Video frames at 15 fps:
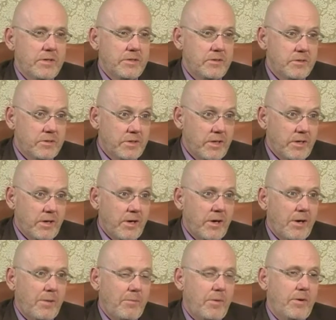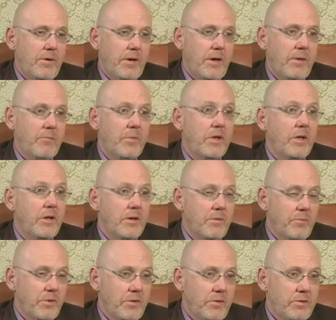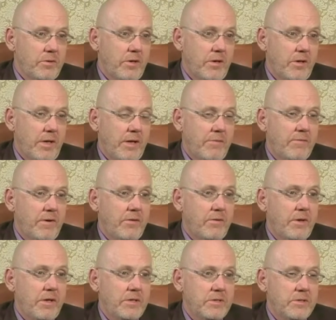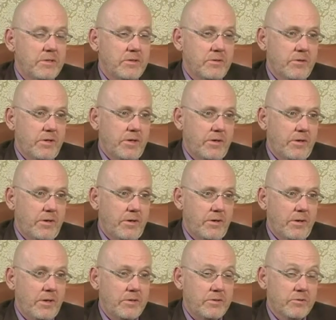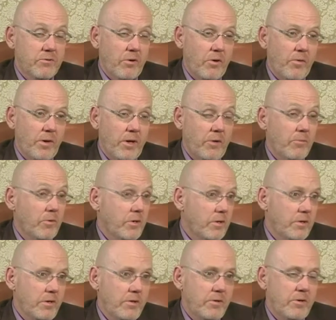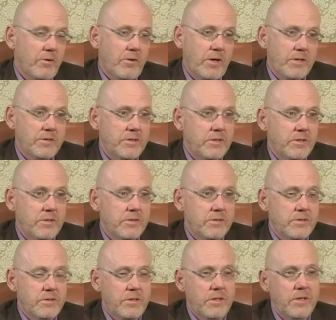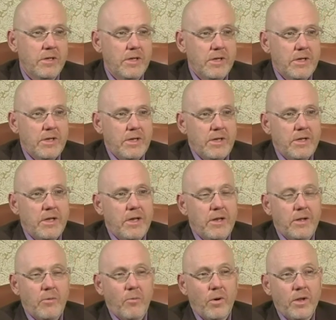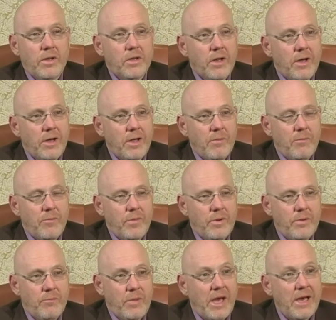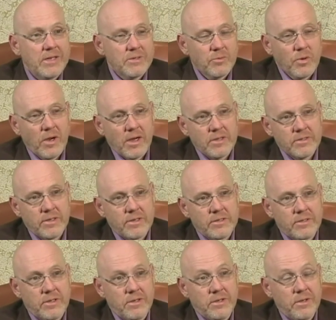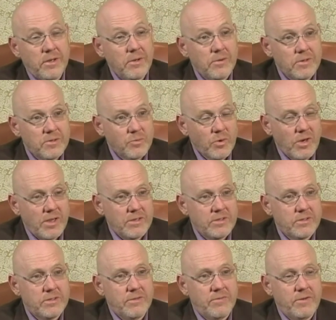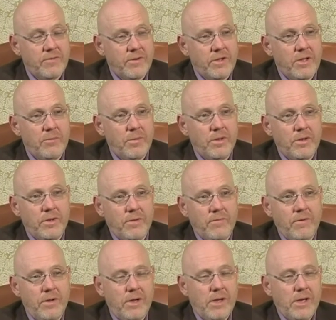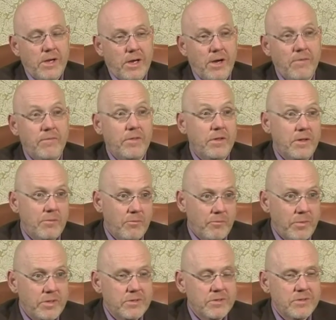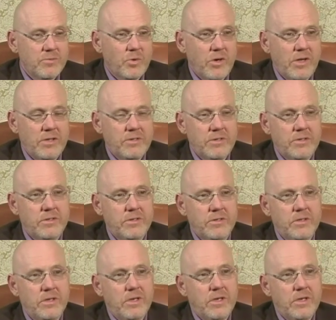set up and begin to build on that foundation so that it's growing and will continue to grow. I see this is not a one-time batch process, a continuous process of development of the business processes